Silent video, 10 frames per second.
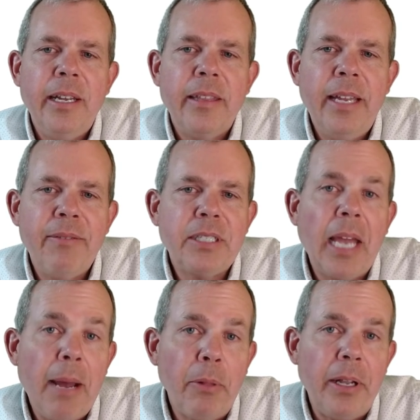They have a
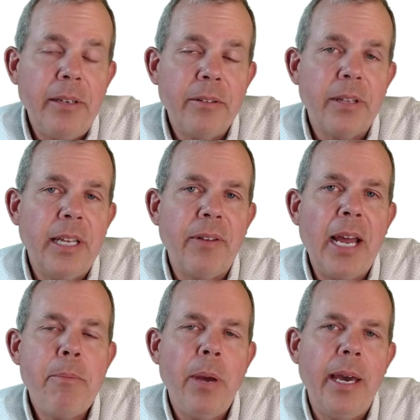tablet or they have an
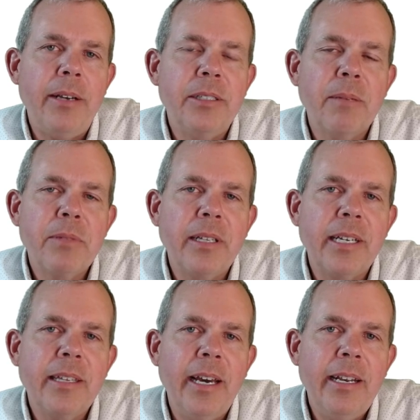iPad or something
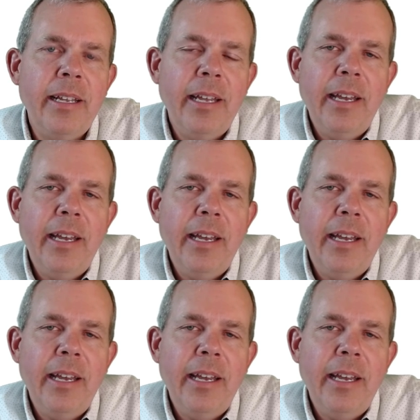like that.